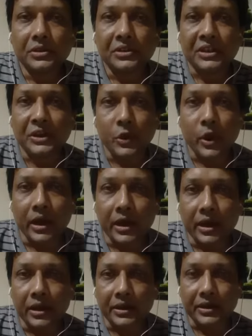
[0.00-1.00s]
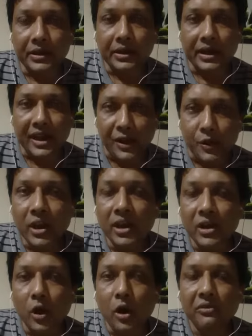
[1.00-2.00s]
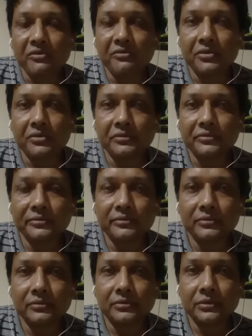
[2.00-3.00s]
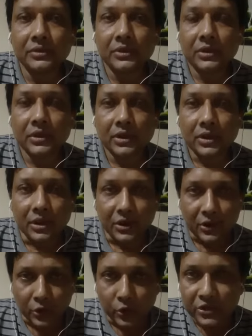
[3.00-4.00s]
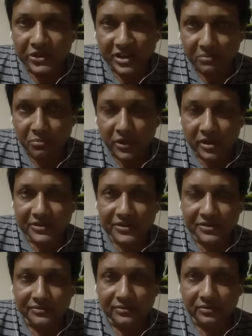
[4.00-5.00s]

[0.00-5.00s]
they were aware of growth chambers,